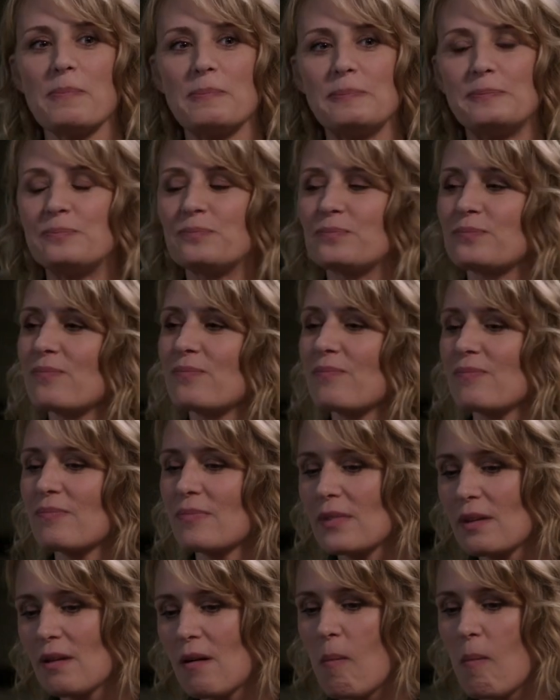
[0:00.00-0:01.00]
by the length
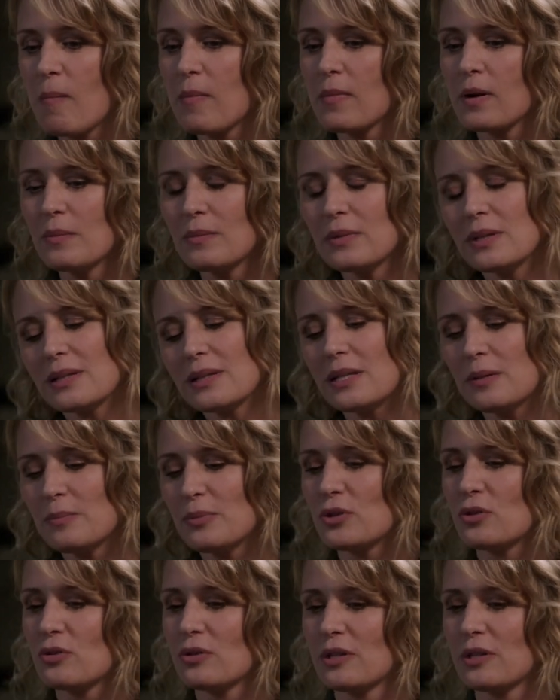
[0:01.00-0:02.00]
of Sam's
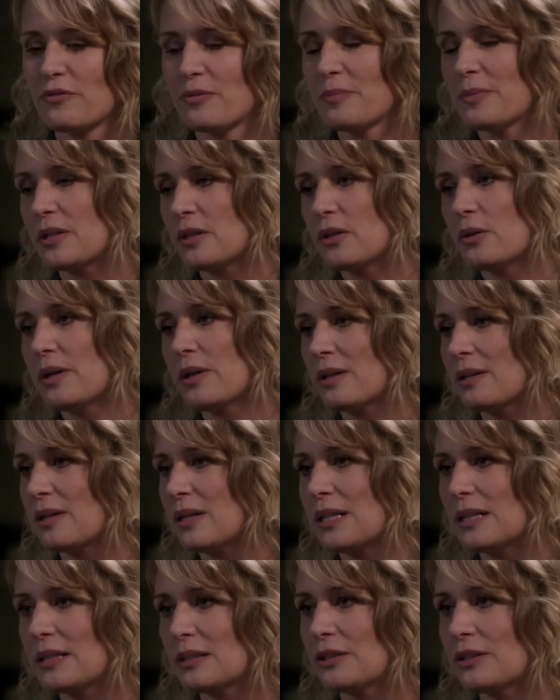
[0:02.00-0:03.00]
hair and or his
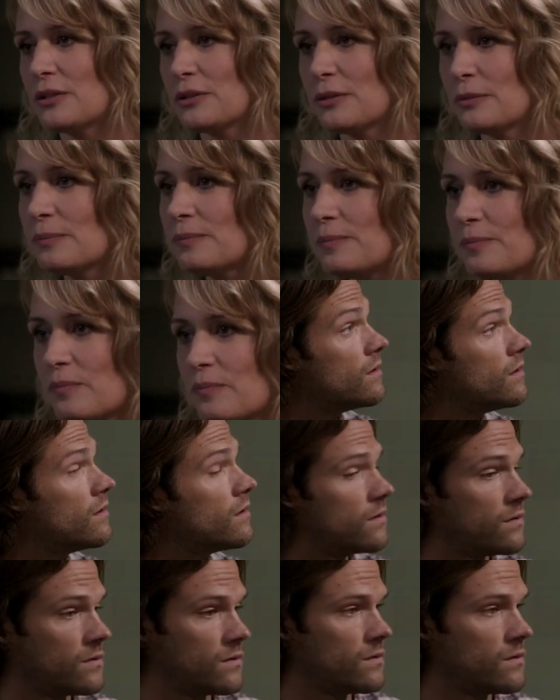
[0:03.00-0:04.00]
sideburns. Why
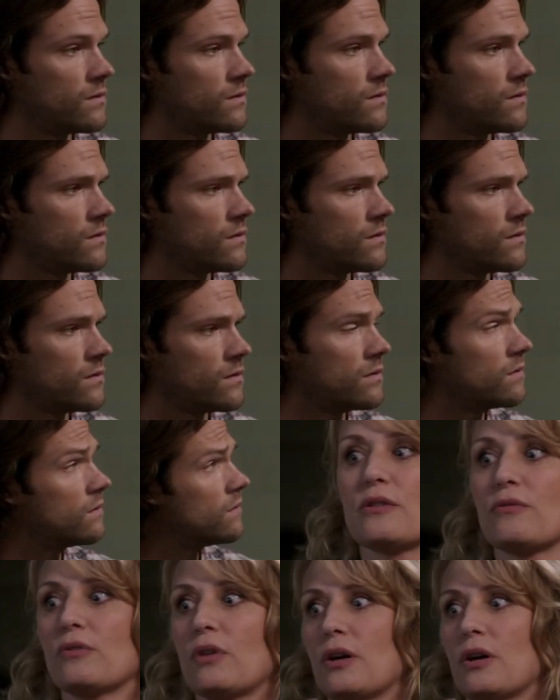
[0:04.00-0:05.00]
give the bad guys the
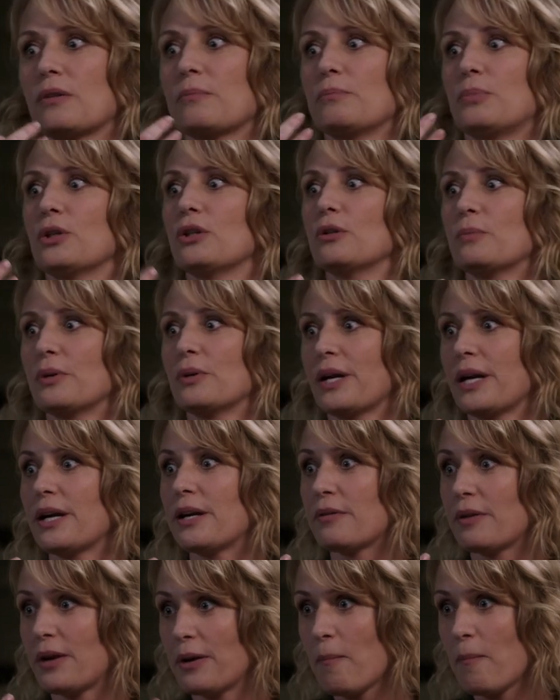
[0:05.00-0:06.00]
advantage of long, pullable
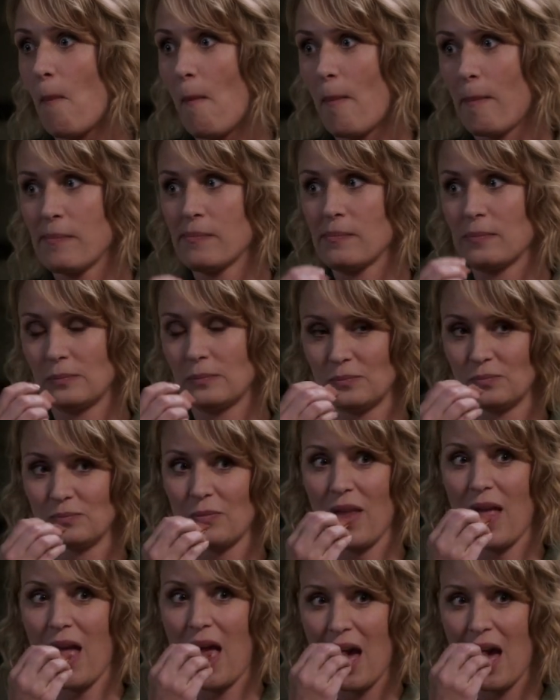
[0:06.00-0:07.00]
hair, right?
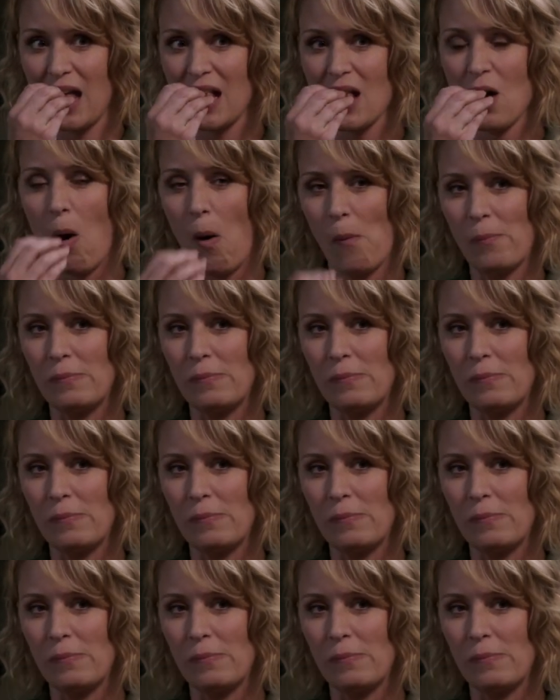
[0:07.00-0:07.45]
Wow.